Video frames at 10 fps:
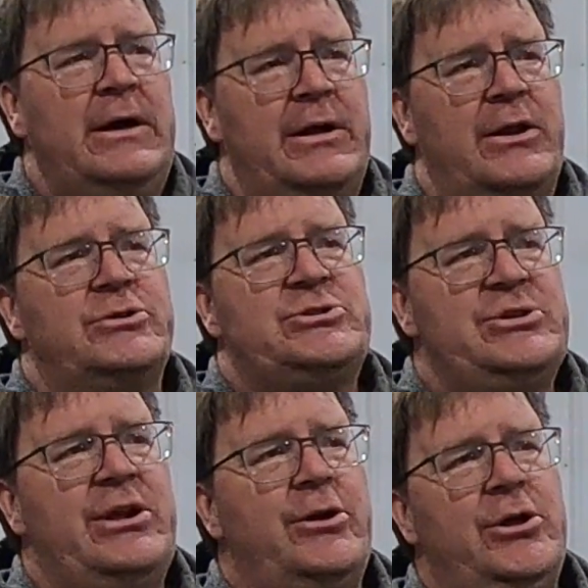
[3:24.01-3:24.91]
Another
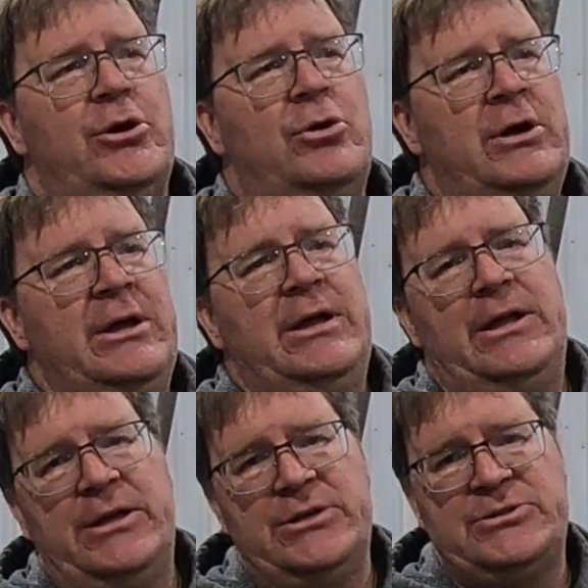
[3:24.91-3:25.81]
scenario
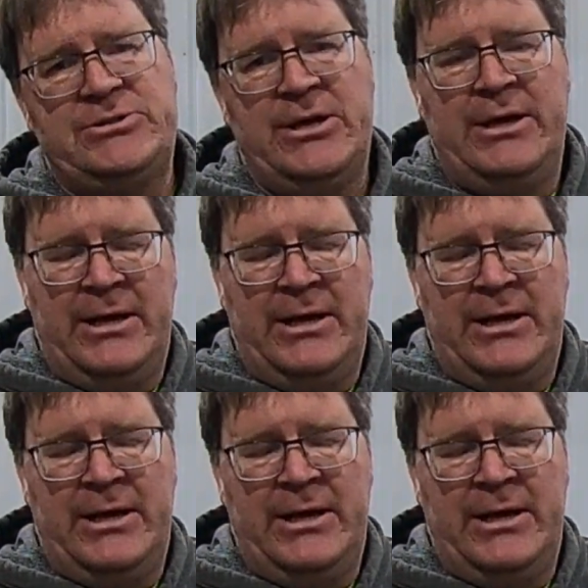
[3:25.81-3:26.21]
is